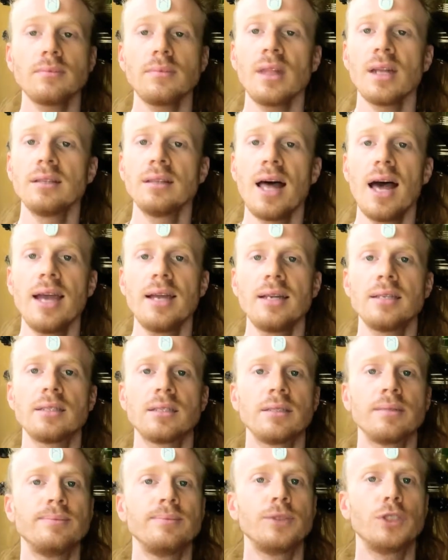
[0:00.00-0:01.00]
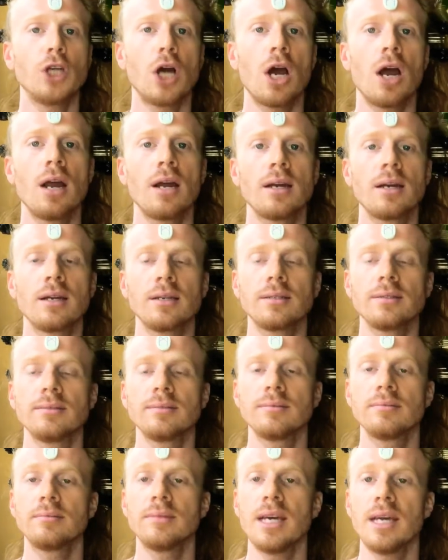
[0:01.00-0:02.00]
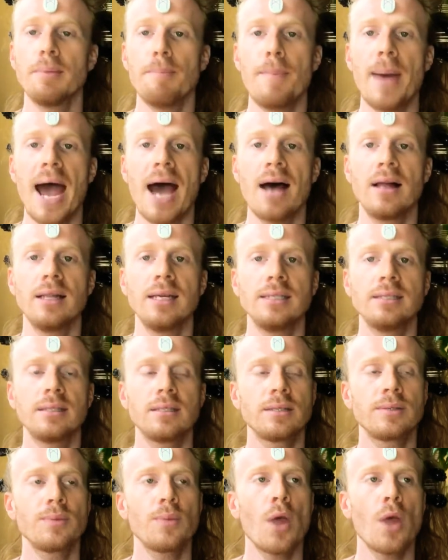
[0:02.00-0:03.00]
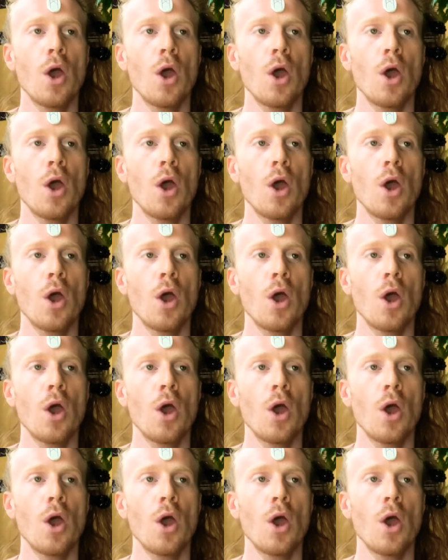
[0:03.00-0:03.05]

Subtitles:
Light, dark, and balance,